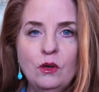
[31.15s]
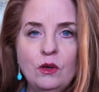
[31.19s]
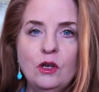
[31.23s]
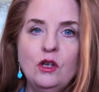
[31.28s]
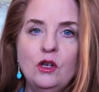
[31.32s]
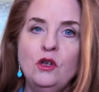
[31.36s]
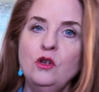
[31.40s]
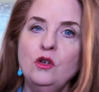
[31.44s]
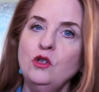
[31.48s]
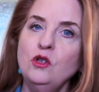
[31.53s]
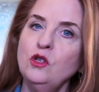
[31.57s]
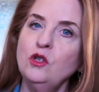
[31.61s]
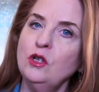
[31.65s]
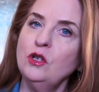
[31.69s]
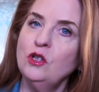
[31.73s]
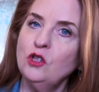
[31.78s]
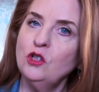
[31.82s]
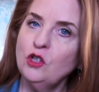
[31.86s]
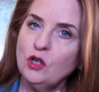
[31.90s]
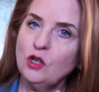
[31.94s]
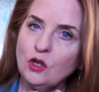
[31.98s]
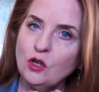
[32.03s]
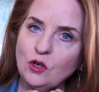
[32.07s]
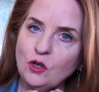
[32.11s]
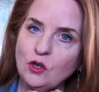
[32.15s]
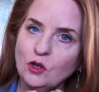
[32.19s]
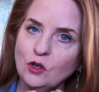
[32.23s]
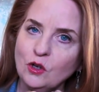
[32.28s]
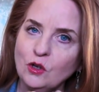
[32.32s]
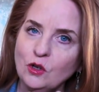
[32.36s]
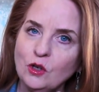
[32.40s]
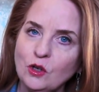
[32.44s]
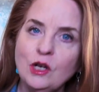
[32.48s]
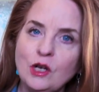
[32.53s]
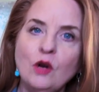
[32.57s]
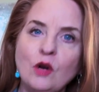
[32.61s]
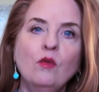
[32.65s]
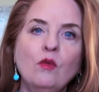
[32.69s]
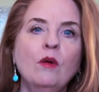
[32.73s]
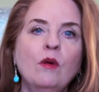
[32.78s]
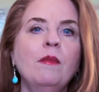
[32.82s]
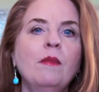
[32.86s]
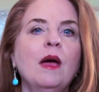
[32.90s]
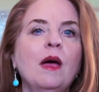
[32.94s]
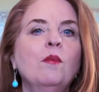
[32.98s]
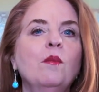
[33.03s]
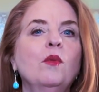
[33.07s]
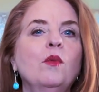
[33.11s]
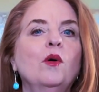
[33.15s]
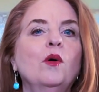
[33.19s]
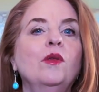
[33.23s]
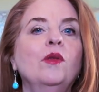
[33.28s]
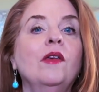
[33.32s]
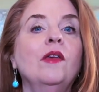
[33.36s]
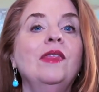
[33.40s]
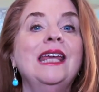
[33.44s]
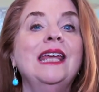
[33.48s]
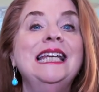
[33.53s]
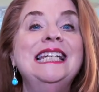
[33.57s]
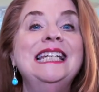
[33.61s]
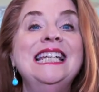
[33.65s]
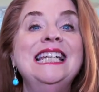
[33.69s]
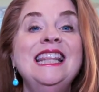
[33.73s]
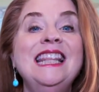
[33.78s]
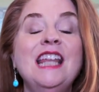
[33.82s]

you should in turn remember that they did